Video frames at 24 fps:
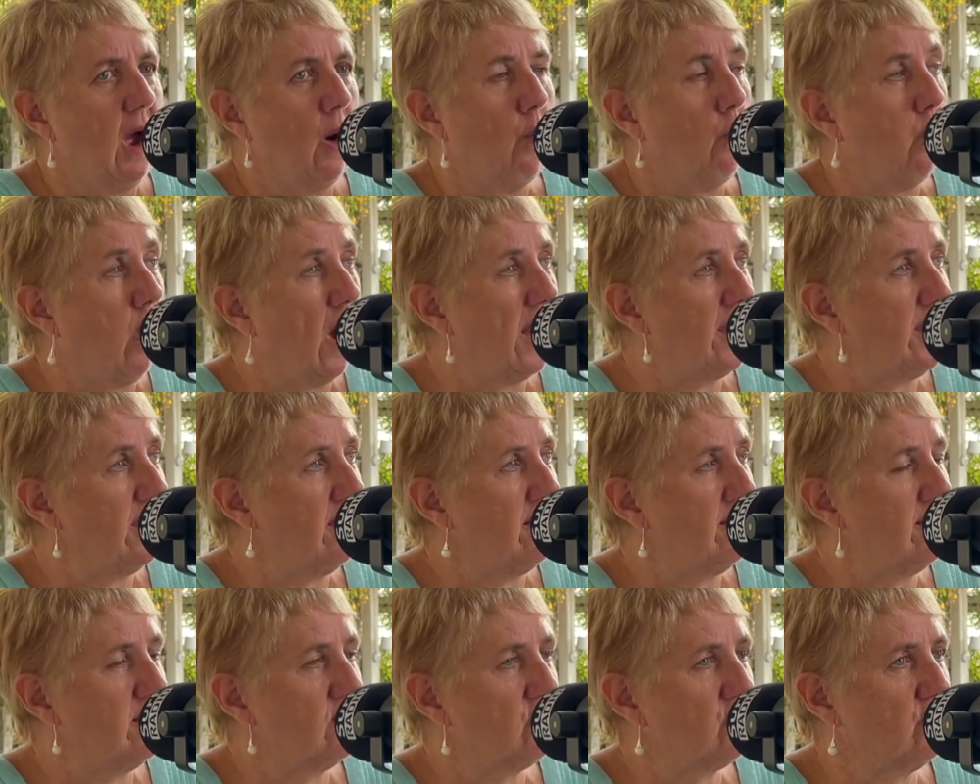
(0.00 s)
One
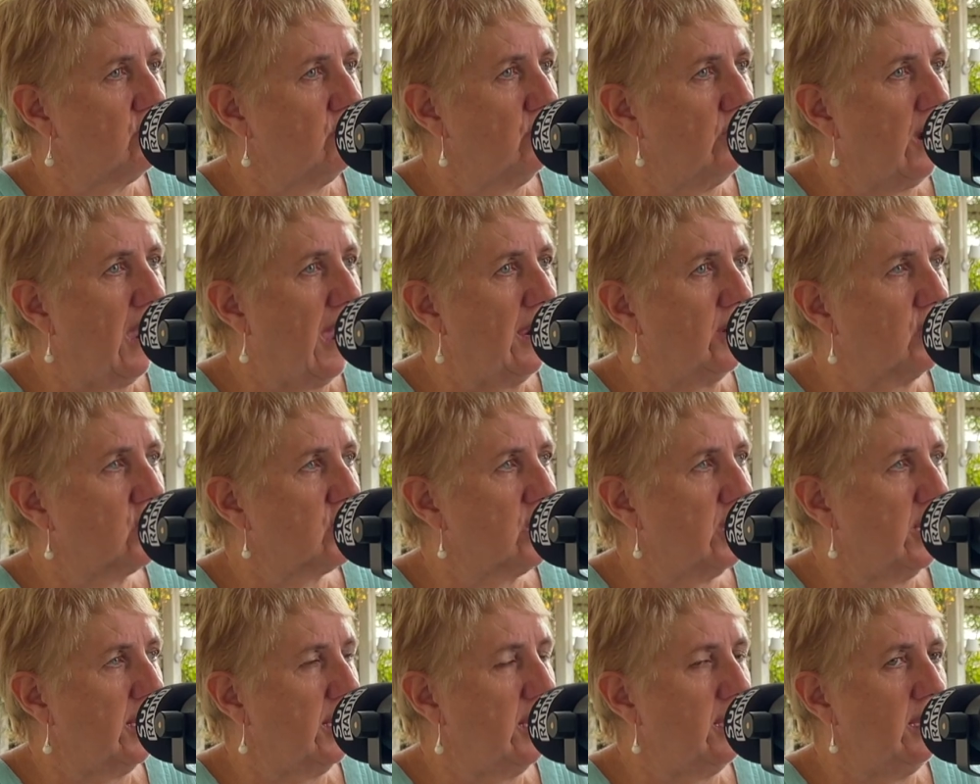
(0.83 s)
is to
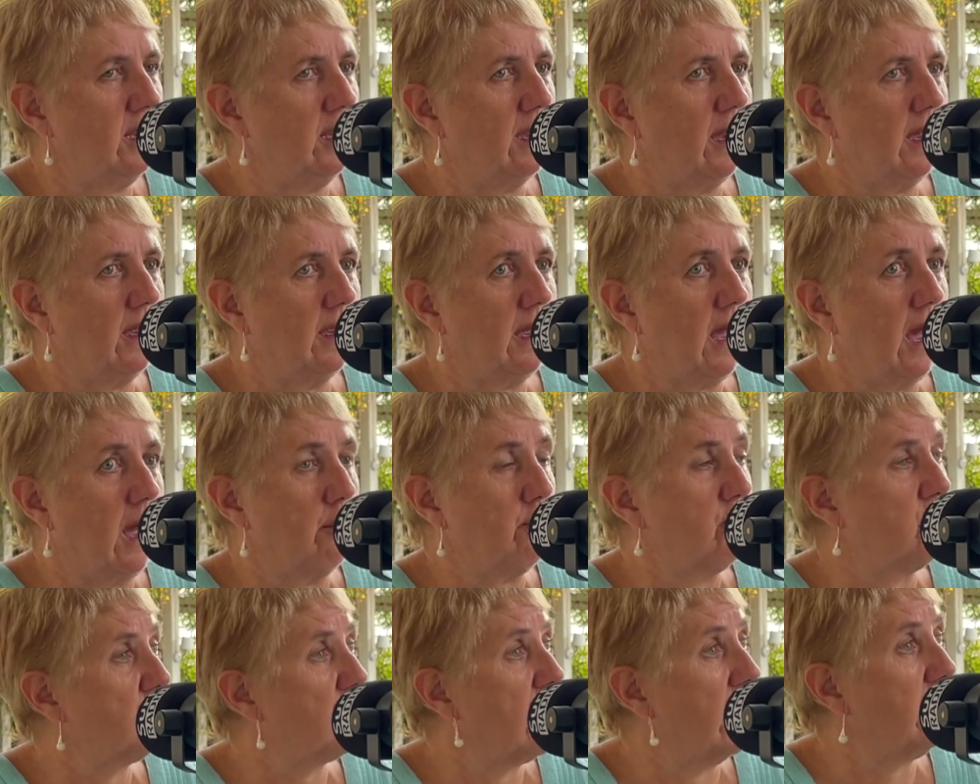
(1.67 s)
actually
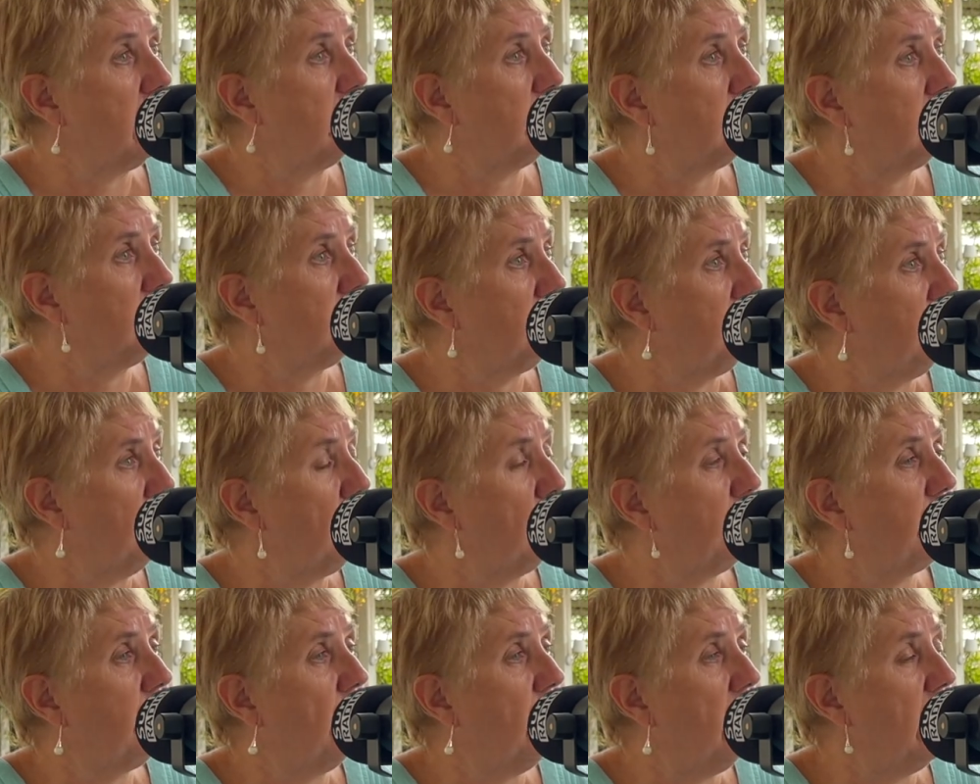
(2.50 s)
um, check it,
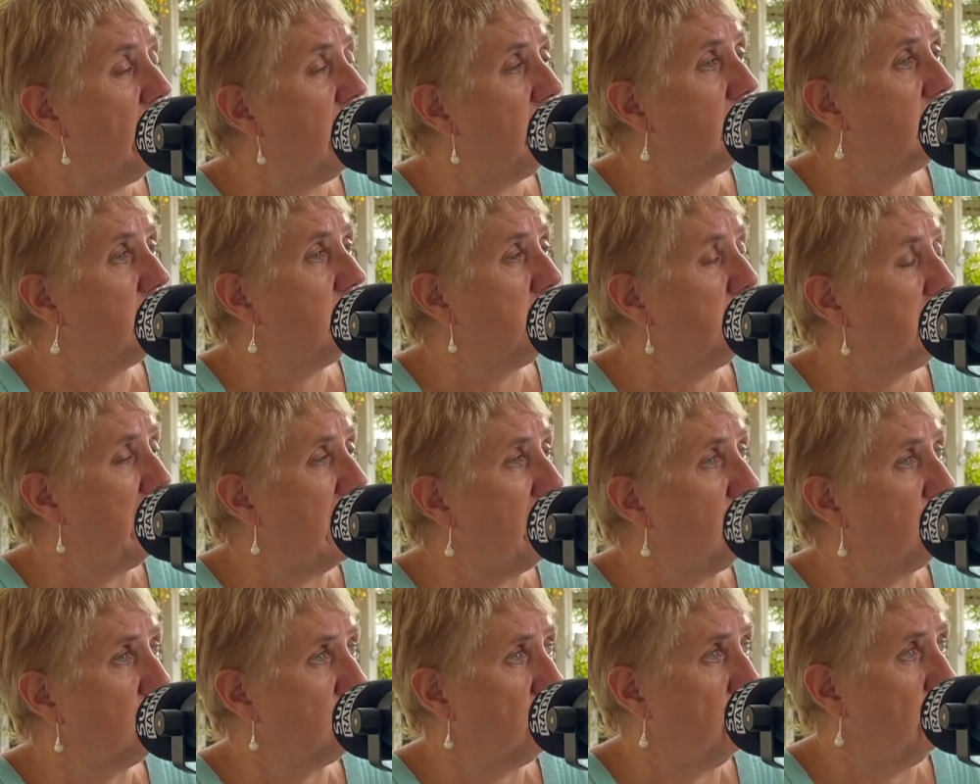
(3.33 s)
verify it, and
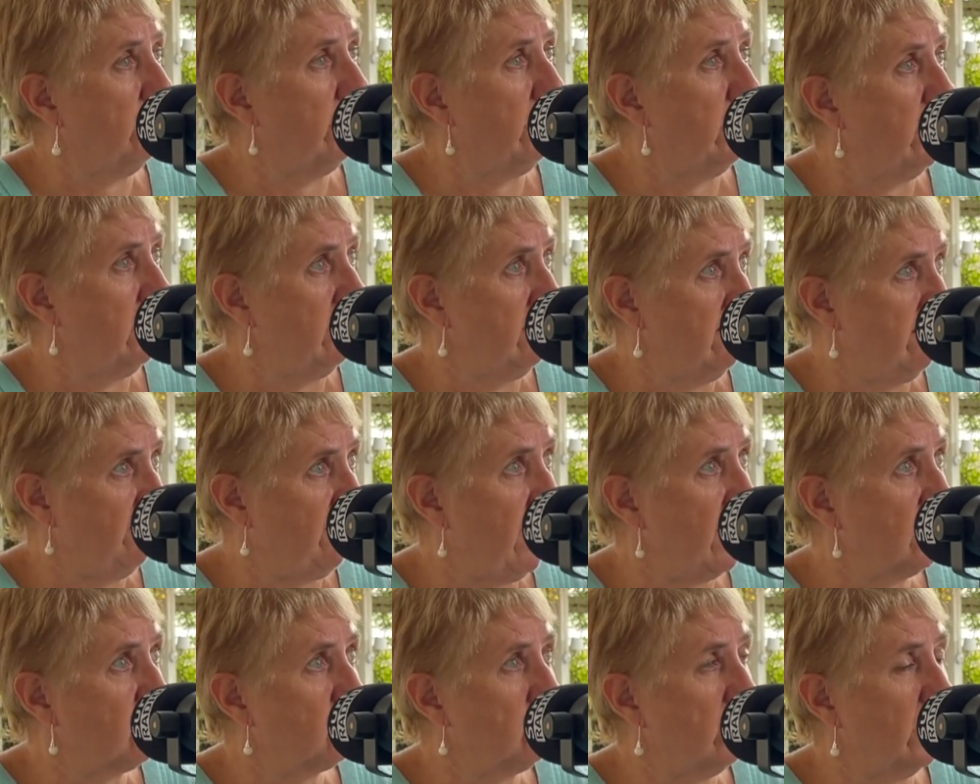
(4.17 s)
make sure that it's
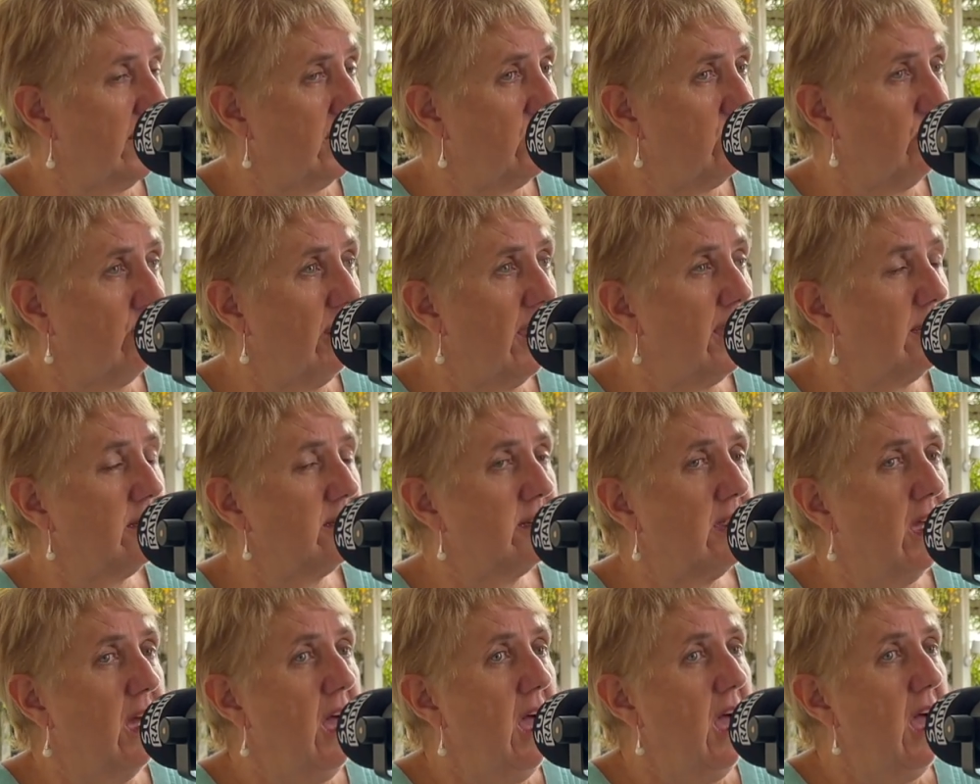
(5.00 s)
factually
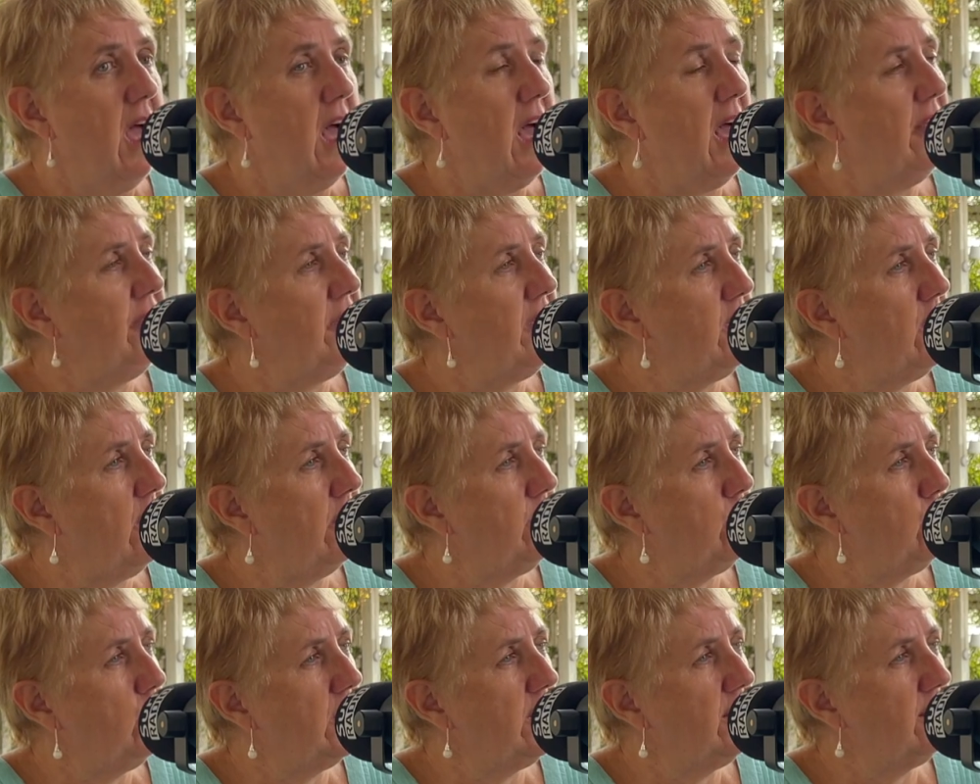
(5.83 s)
correct. And the
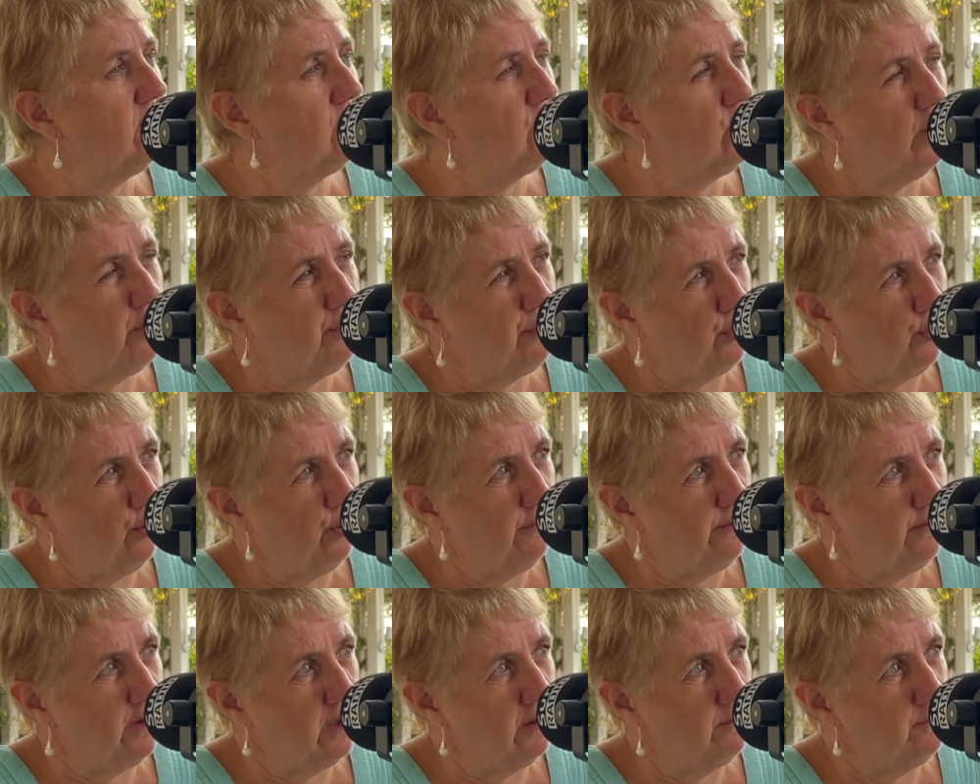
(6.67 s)
other one is to
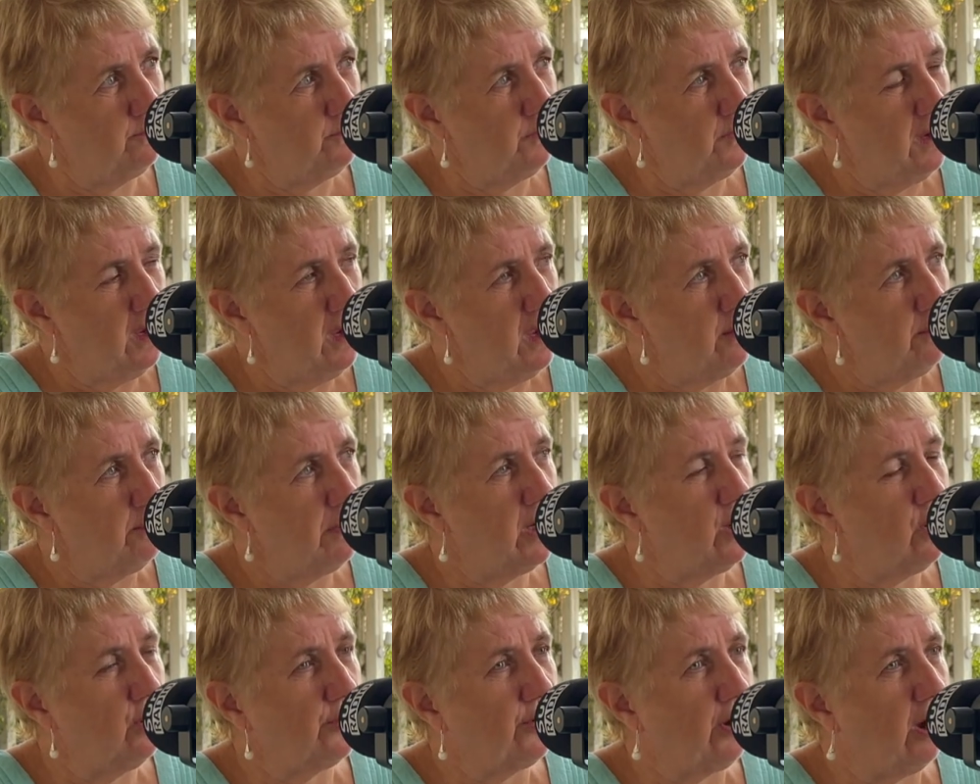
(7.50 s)
approve it,
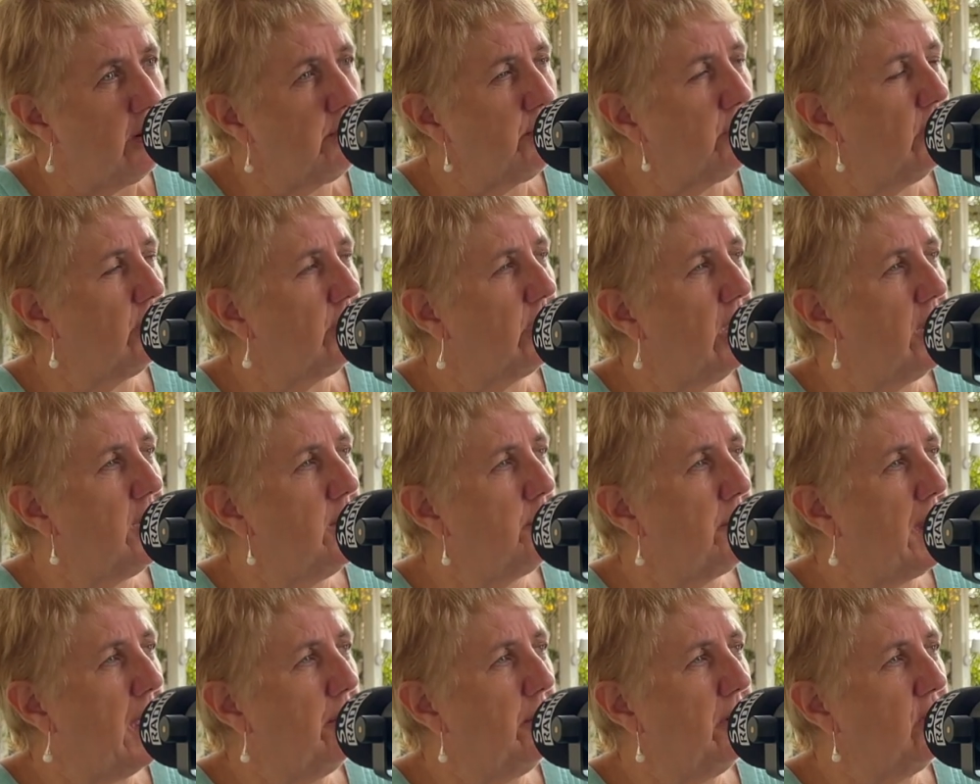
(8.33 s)
because I'm not going to
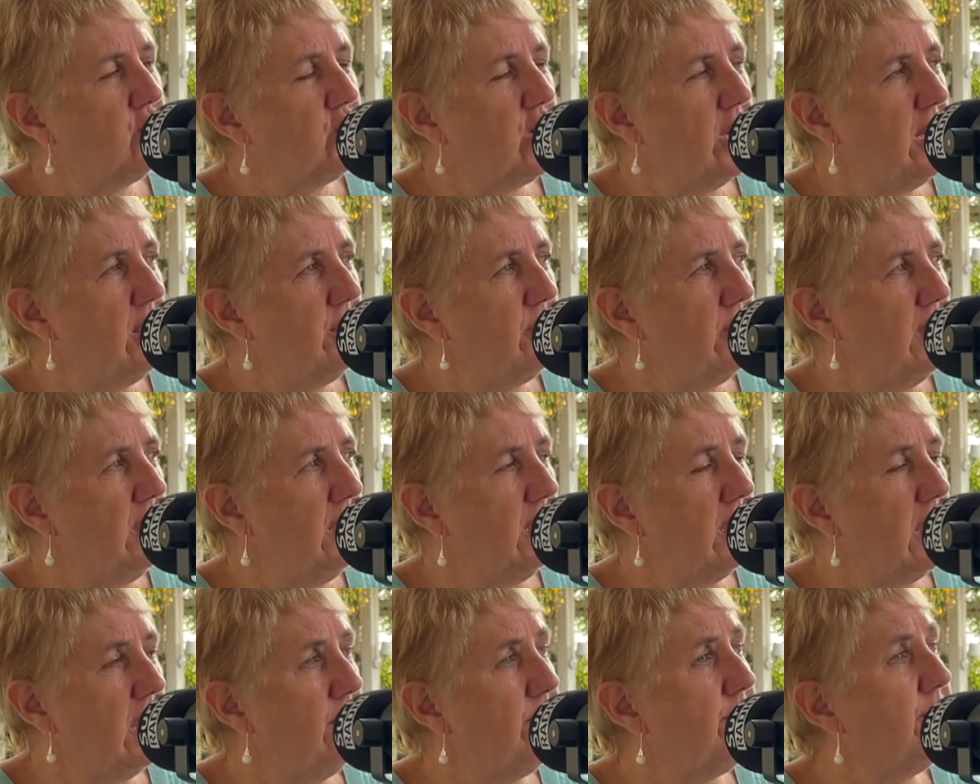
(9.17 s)
publish
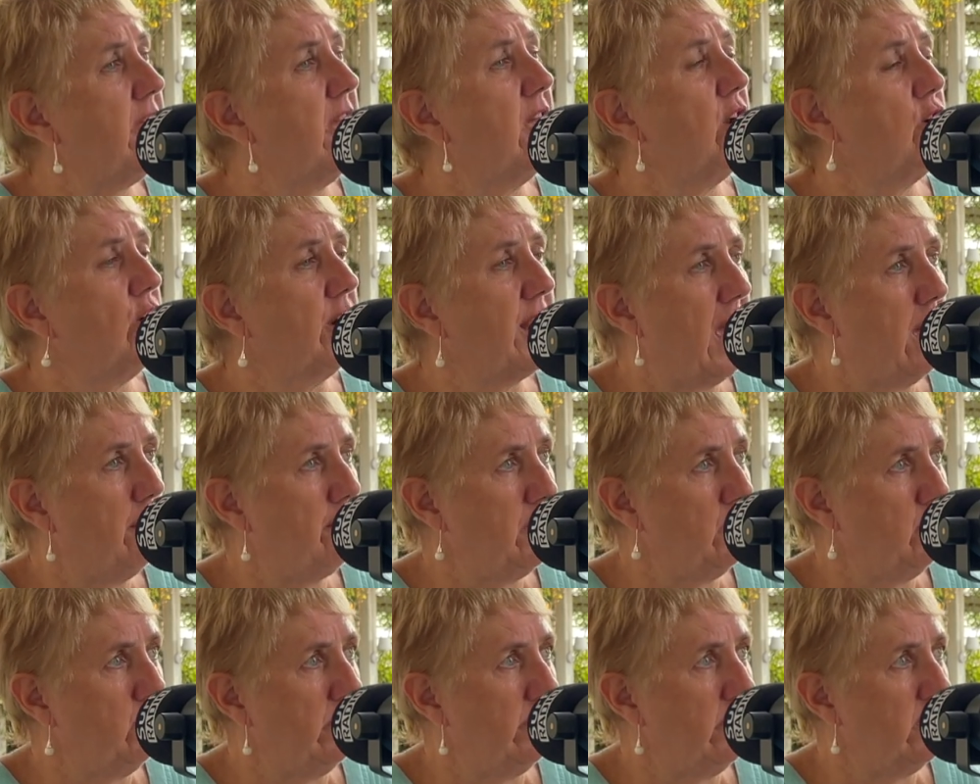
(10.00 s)
anything if they're not
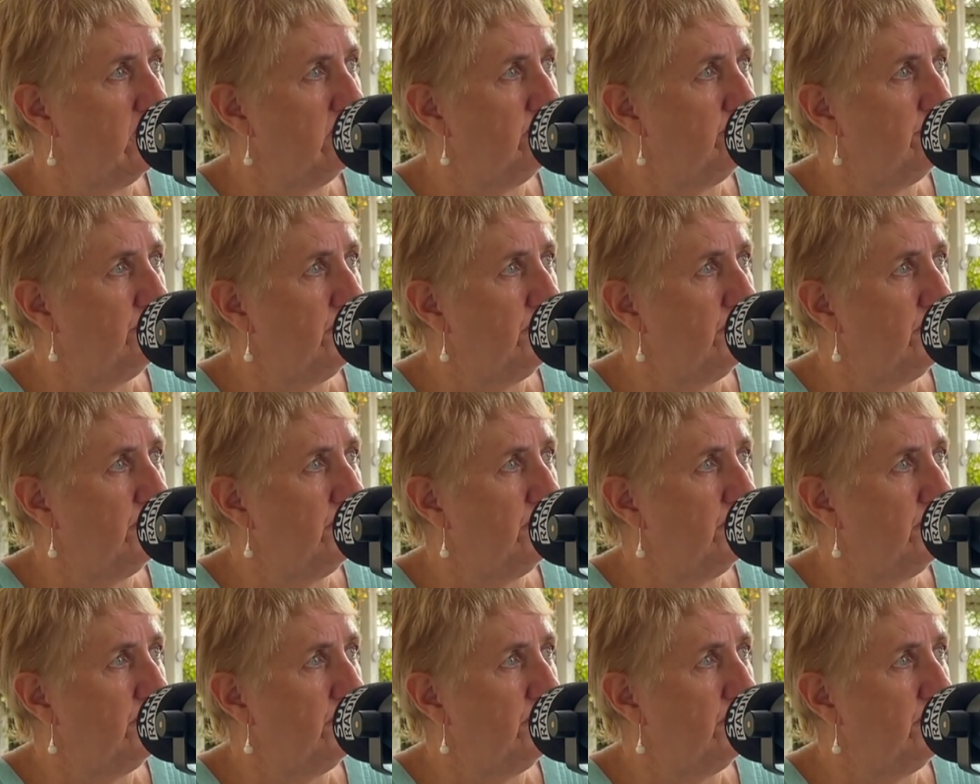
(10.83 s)
happy with it.